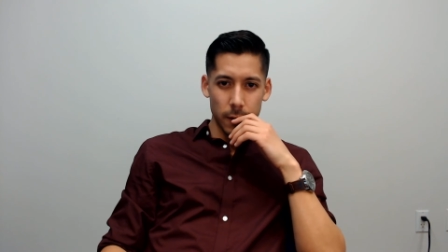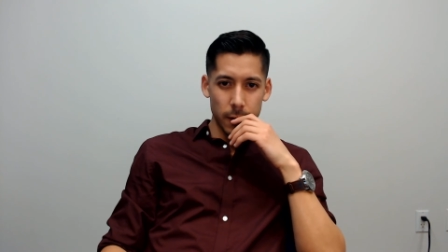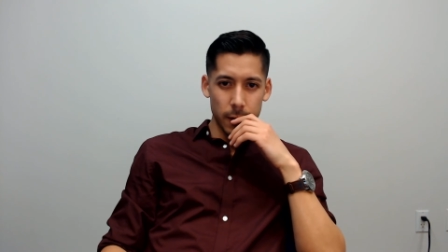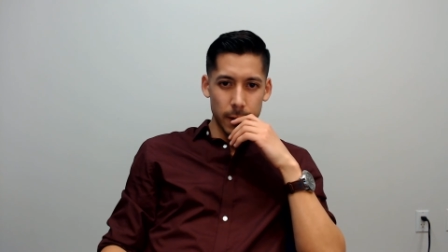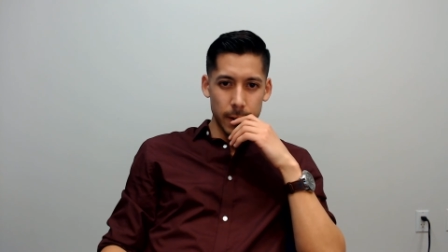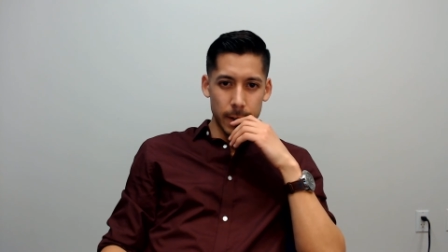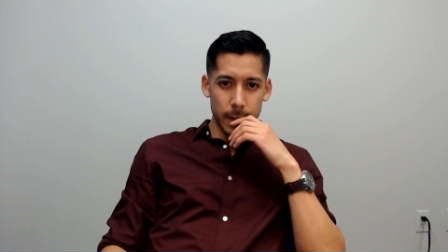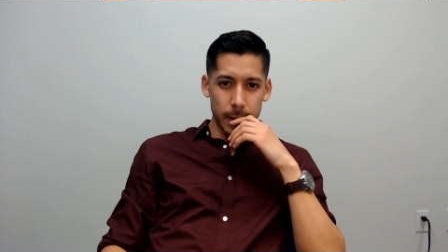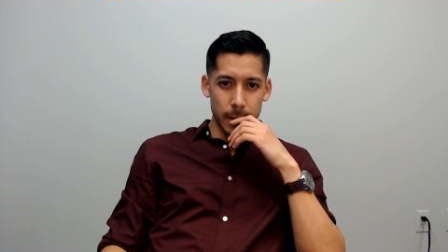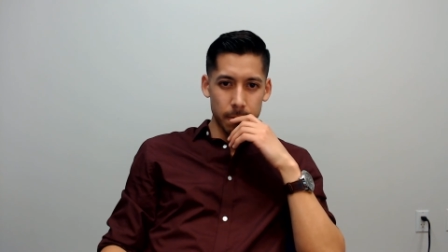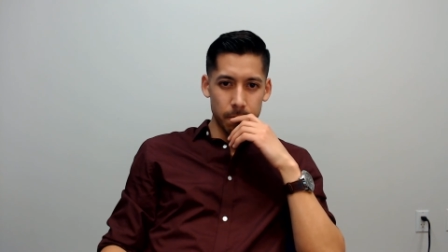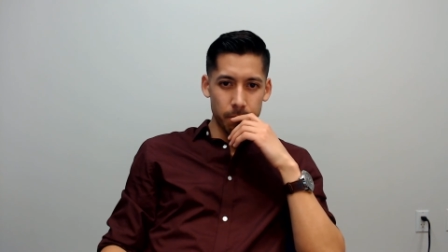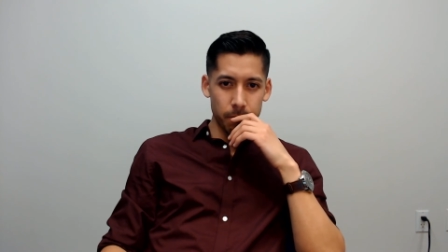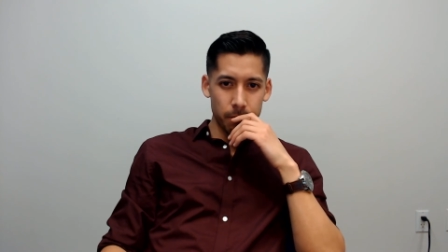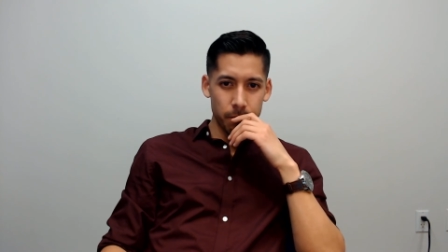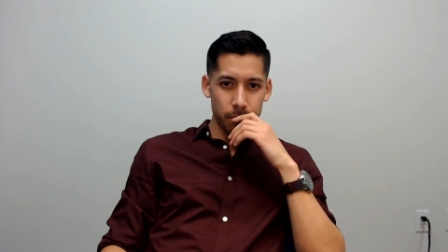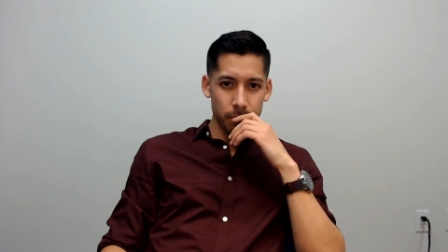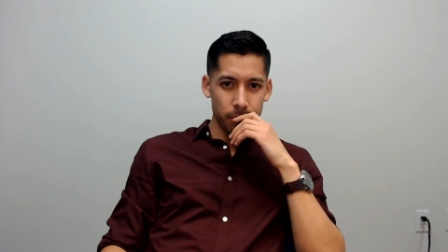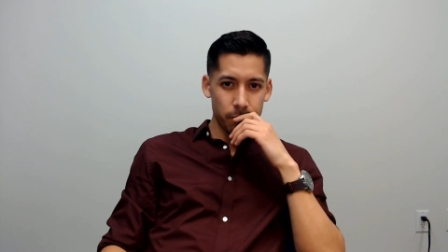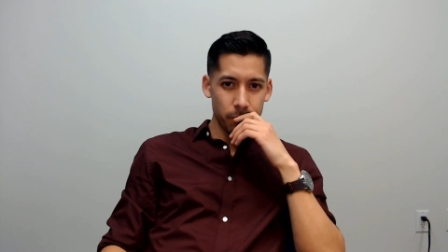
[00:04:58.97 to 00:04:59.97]
Um,
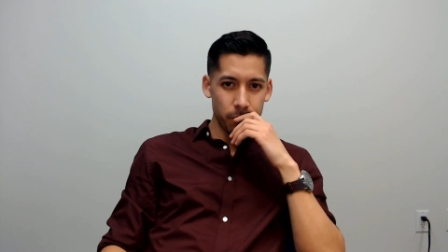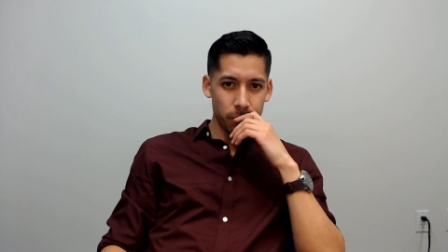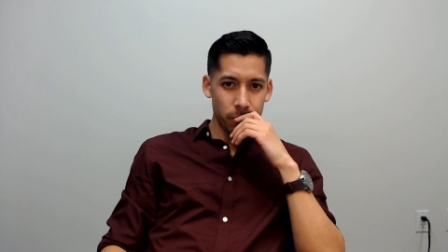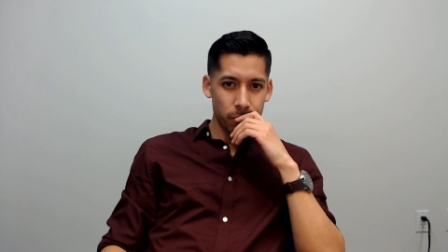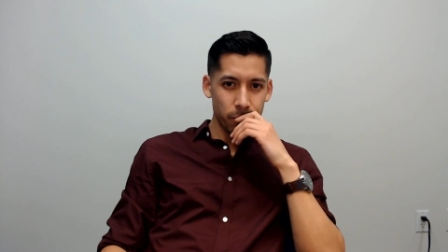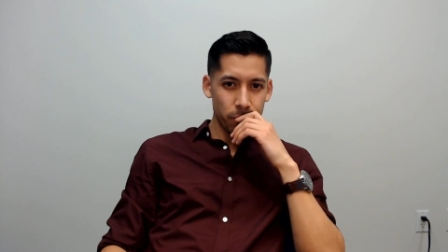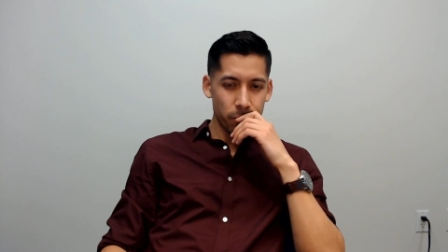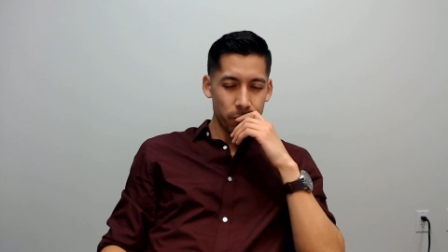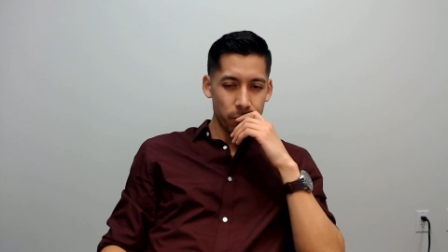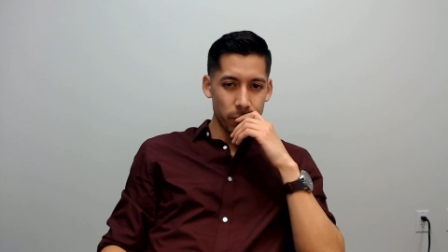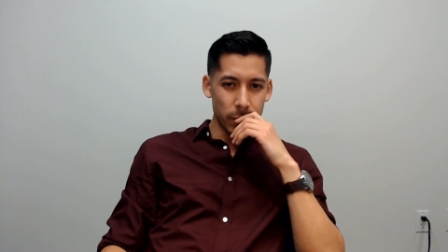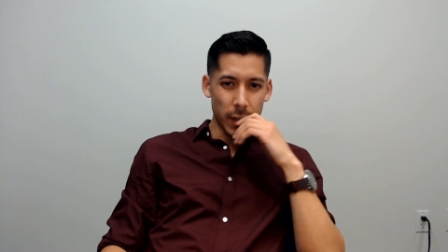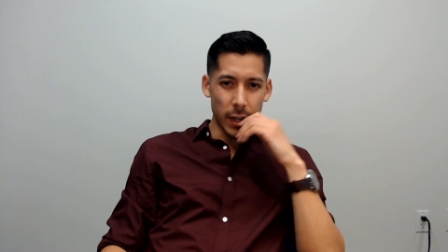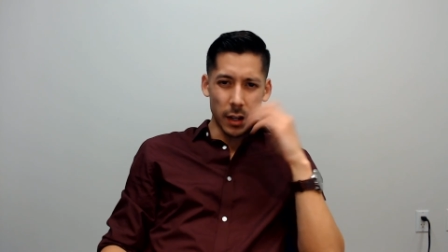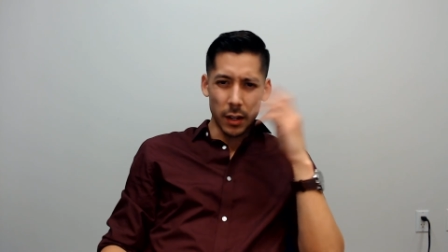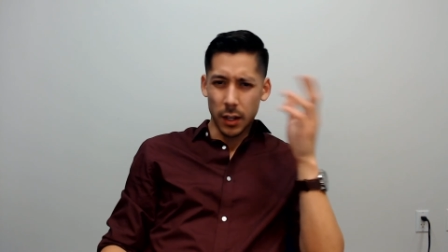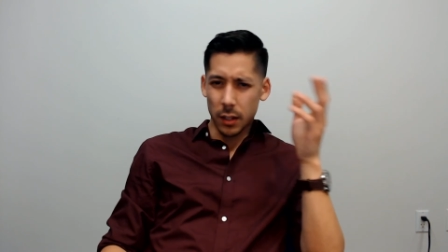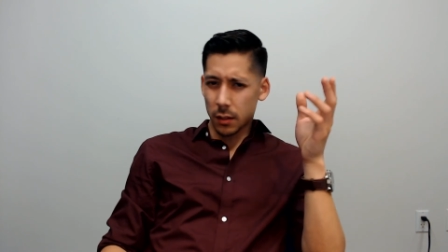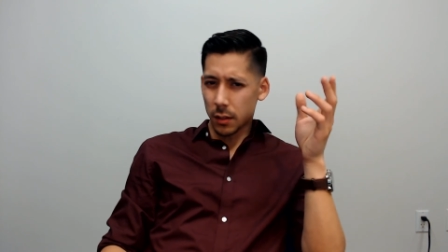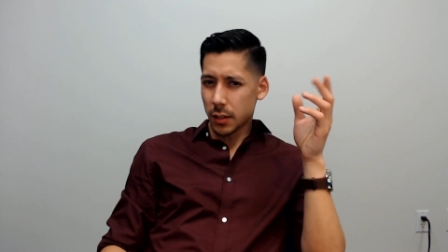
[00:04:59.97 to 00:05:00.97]
and
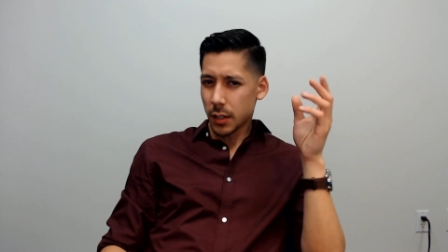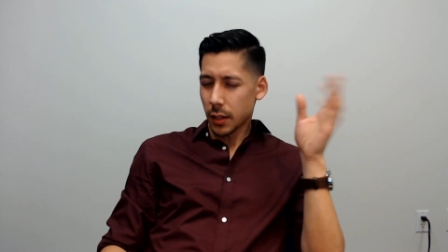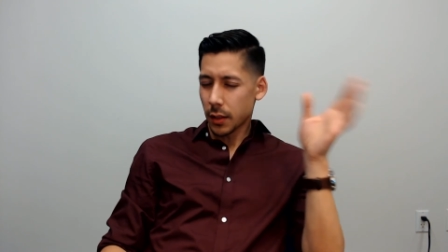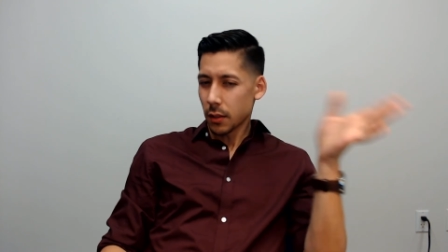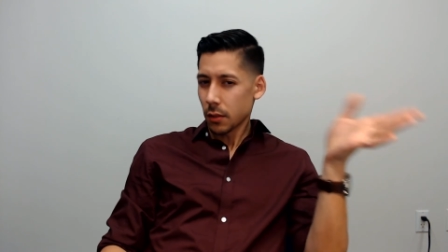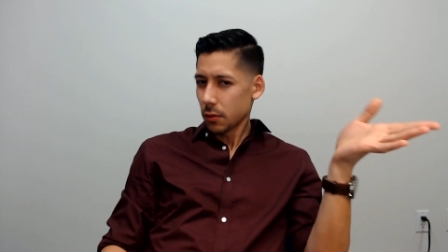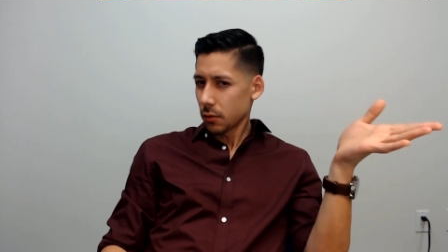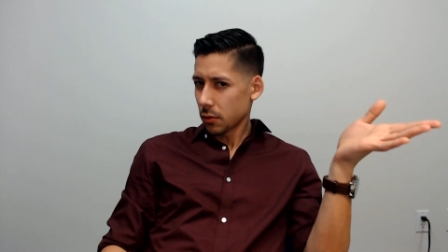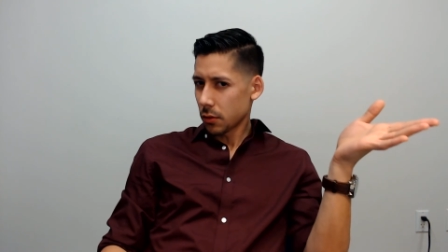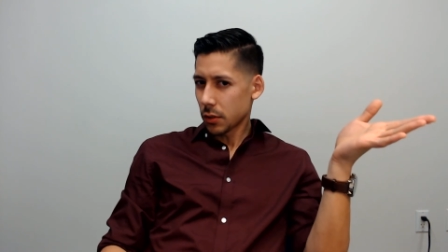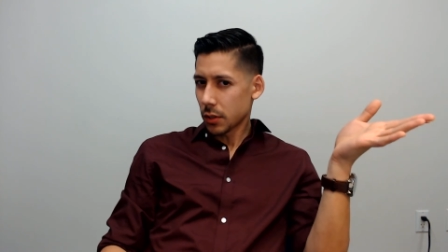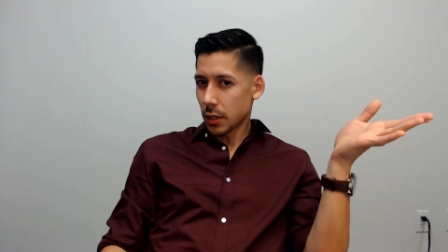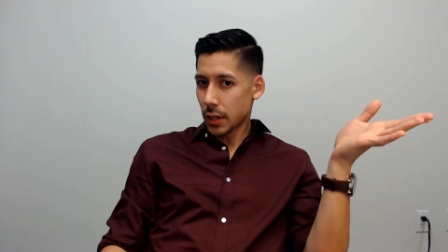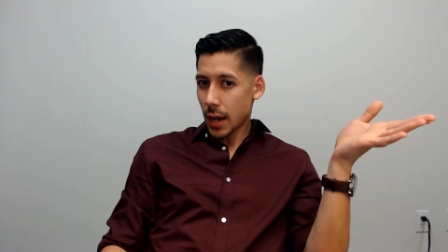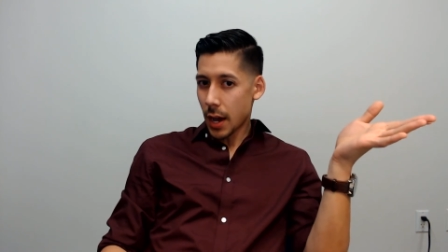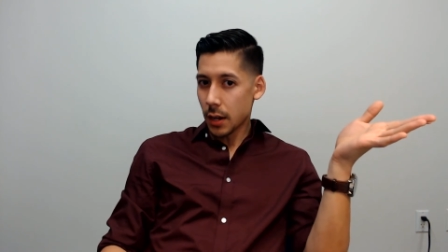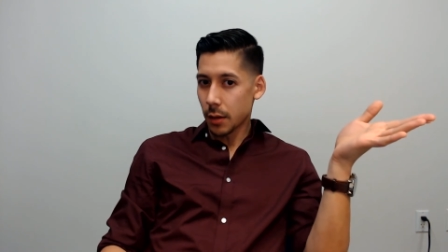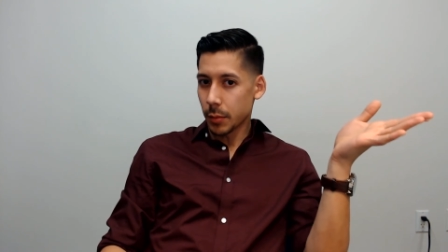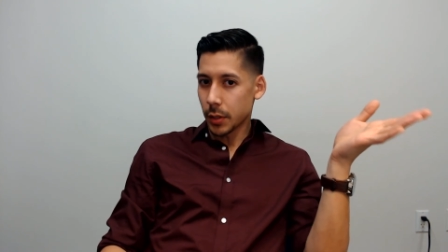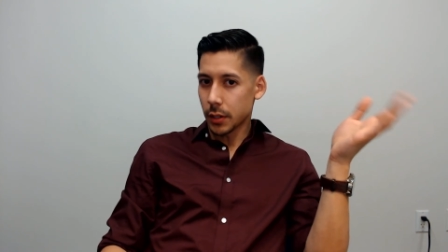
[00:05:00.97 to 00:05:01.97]
not to say that those are
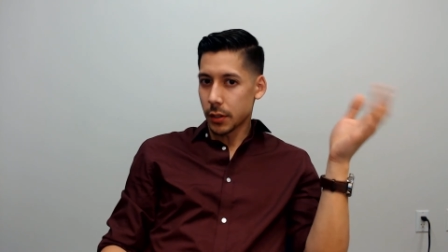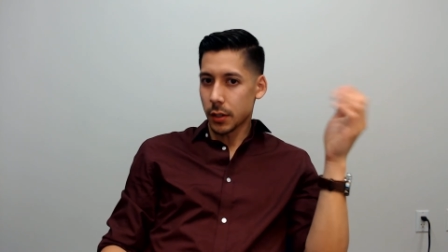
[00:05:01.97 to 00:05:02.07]
synonymous.